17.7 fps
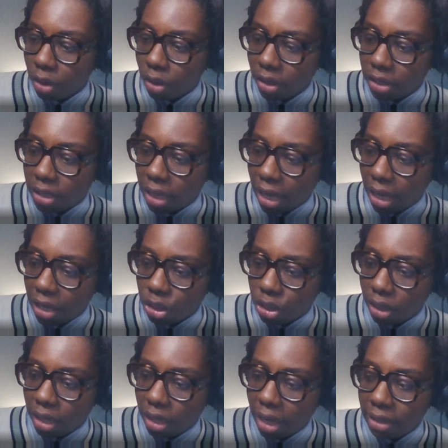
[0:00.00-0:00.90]
to
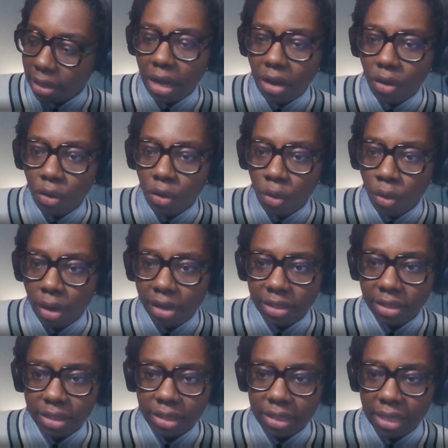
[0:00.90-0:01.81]
educate or
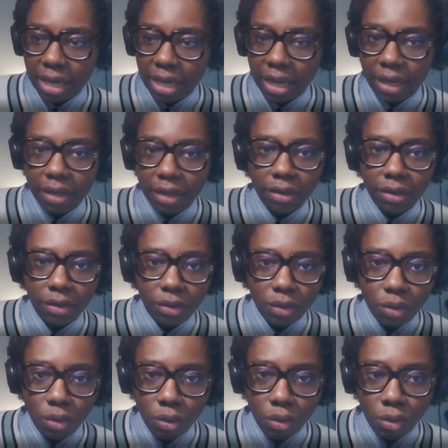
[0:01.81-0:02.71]
entertain
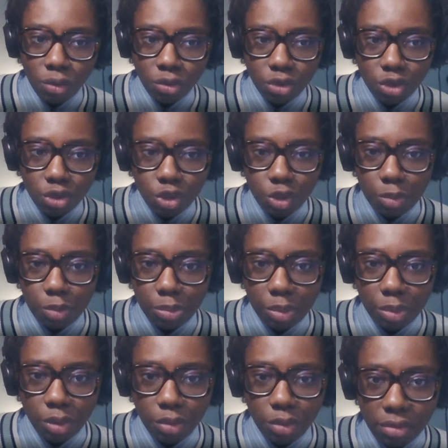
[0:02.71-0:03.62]
or do
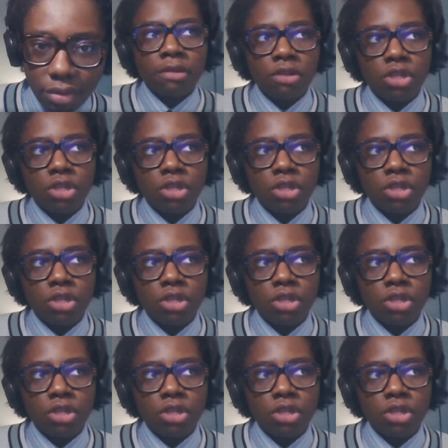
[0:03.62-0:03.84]
both.